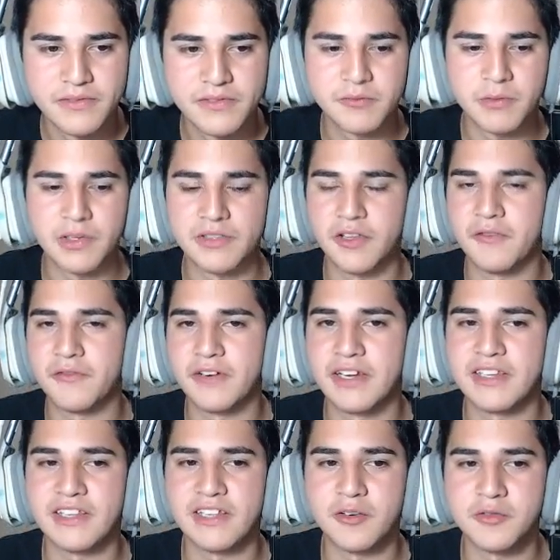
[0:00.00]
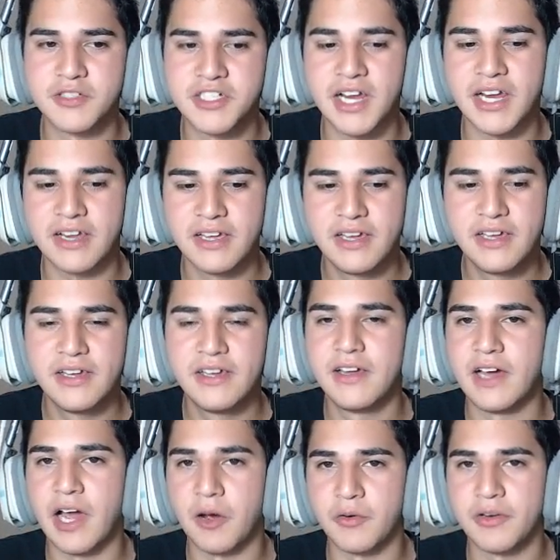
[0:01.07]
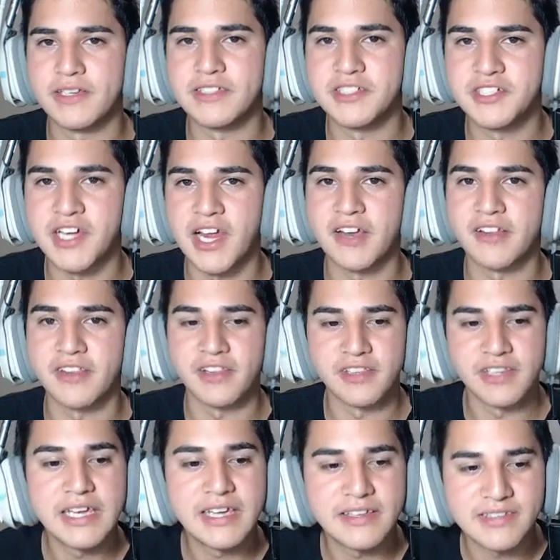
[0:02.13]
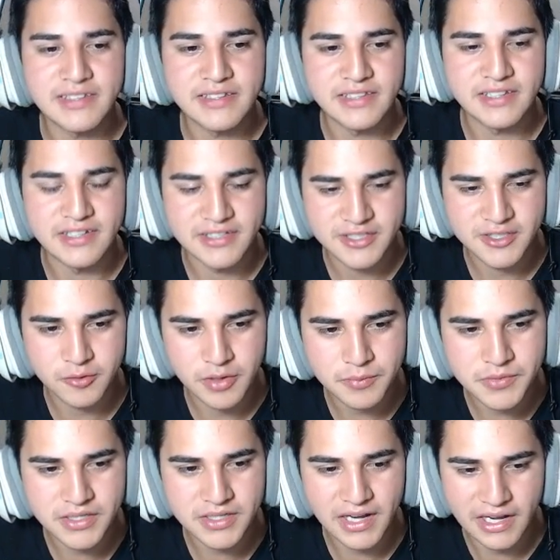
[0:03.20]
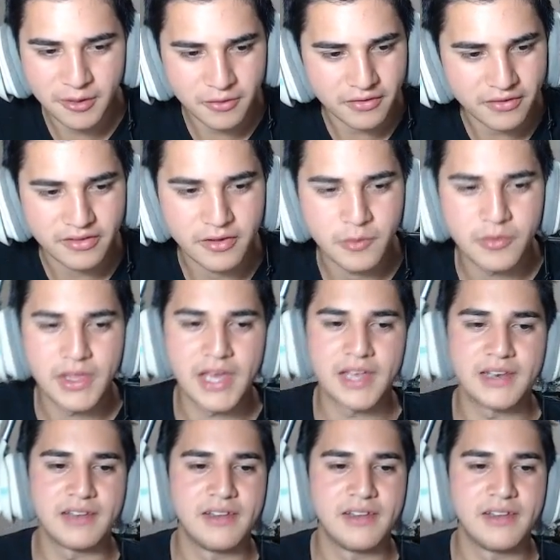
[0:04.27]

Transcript: well, don't forget to go check out his channel. The link is in the description. I always do that.